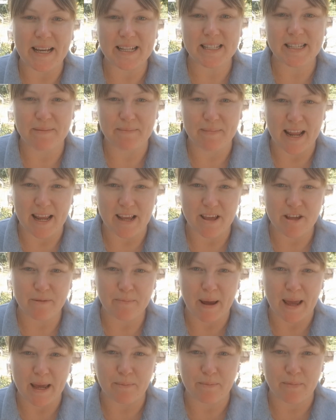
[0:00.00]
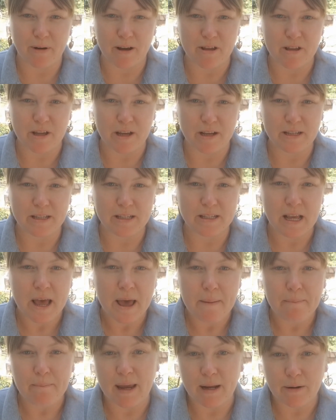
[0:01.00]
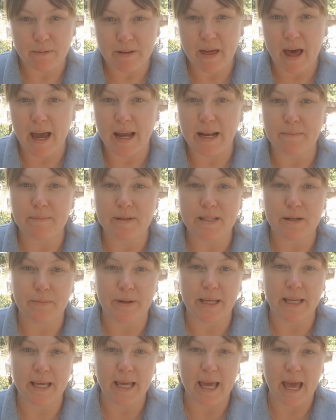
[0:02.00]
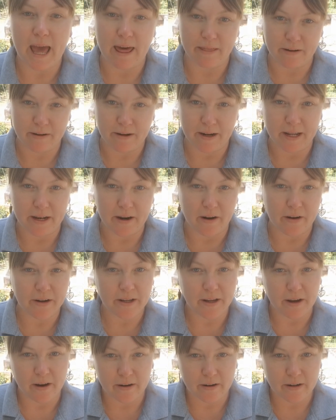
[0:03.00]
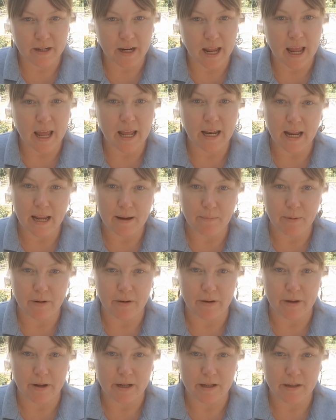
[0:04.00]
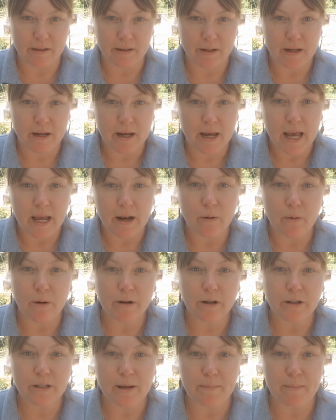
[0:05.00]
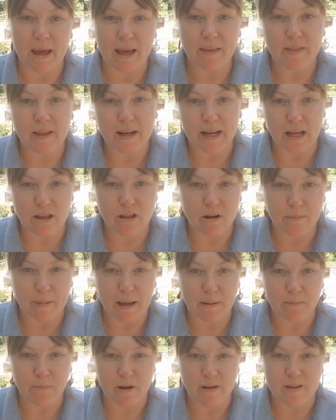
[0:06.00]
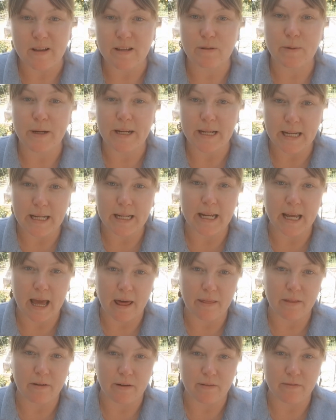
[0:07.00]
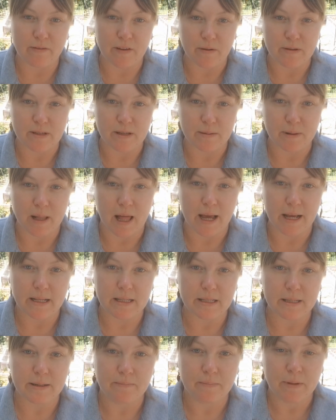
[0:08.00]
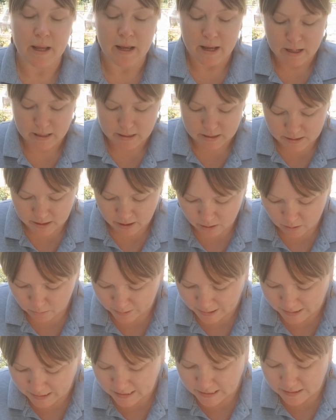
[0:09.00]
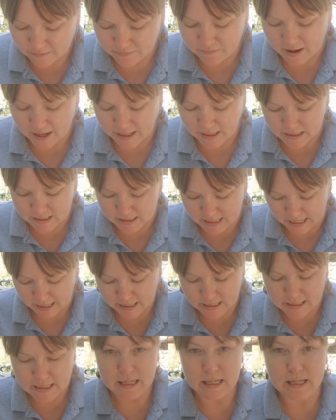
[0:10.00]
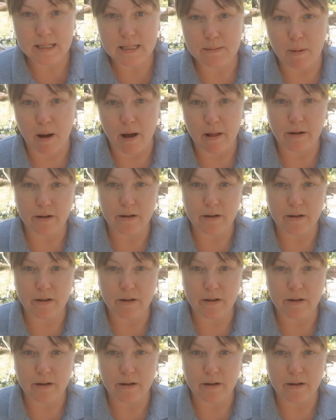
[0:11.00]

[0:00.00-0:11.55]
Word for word: some nature paintbrushes made with items that we can gather in our yard and neighborhood. In order to make the nature paintbrushes, we need to gather a few supplies. So we need to find sticks. Smaller